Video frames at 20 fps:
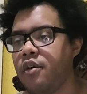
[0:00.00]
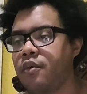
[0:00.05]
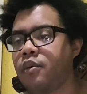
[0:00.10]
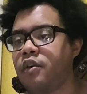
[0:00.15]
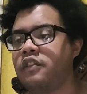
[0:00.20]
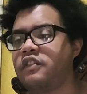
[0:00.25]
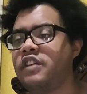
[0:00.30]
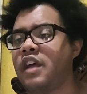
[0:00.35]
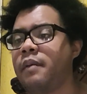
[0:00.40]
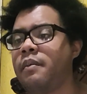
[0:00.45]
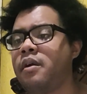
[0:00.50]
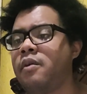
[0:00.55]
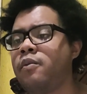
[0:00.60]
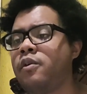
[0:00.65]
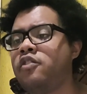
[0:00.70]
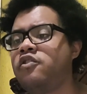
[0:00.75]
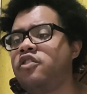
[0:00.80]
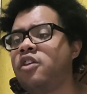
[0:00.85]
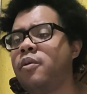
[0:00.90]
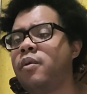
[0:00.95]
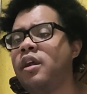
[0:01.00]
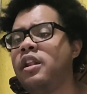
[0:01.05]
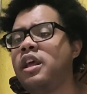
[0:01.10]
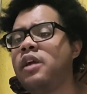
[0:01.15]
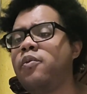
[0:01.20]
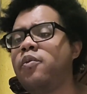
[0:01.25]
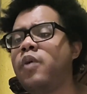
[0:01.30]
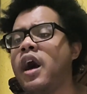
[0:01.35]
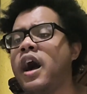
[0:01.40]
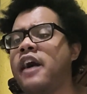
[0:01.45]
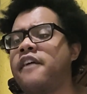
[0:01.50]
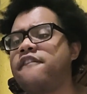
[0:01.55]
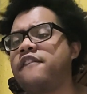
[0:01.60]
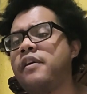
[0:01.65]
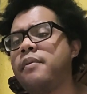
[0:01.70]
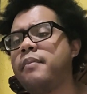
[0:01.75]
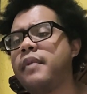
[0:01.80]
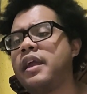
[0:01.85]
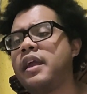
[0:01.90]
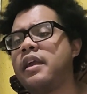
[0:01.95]
Well, tell me, would you really ride
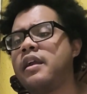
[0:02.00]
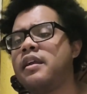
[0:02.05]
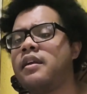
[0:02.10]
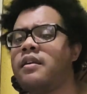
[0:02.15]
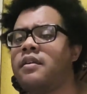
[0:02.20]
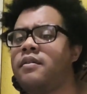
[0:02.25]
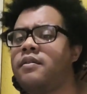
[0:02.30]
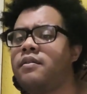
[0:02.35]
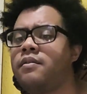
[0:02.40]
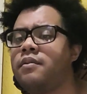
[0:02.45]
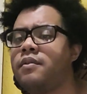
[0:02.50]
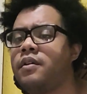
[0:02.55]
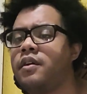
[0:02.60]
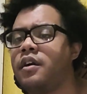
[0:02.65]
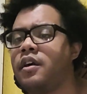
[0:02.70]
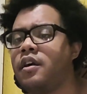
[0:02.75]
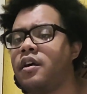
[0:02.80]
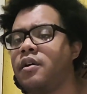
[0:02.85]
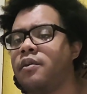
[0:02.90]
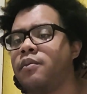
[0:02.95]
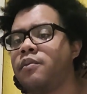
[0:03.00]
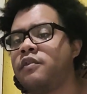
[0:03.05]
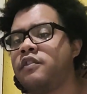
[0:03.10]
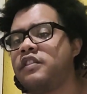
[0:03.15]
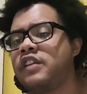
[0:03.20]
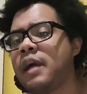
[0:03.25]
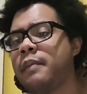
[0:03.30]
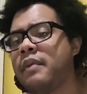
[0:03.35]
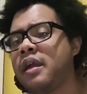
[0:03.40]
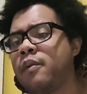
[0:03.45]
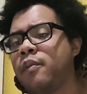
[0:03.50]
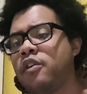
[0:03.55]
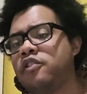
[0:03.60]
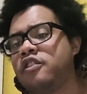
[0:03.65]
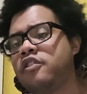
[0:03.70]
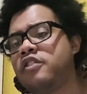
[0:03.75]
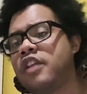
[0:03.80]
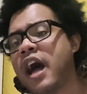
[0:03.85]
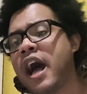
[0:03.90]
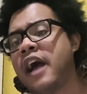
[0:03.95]
for me? Mm, tell me, would
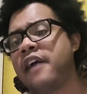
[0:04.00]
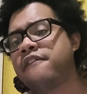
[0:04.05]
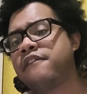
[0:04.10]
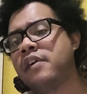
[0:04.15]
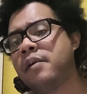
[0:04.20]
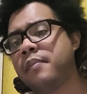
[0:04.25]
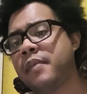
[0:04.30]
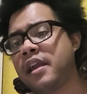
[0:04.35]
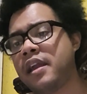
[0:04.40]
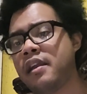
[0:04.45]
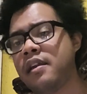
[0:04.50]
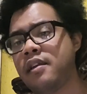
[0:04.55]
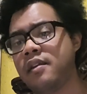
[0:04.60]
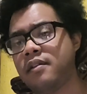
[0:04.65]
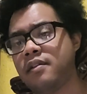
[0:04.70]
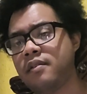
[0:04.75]
you die for me?